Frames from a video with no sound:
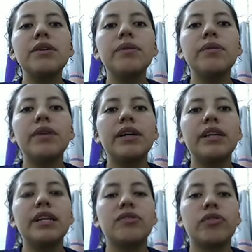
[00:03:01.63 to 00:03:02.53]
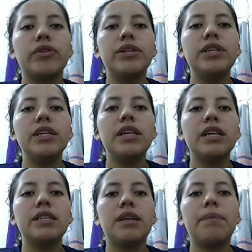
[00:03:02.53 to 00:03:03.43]
one strategy is
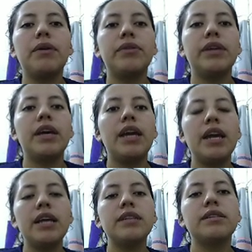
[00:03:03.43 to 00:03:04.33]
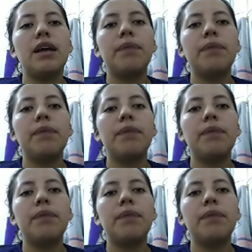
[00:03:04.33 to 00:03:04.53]
about the SWBST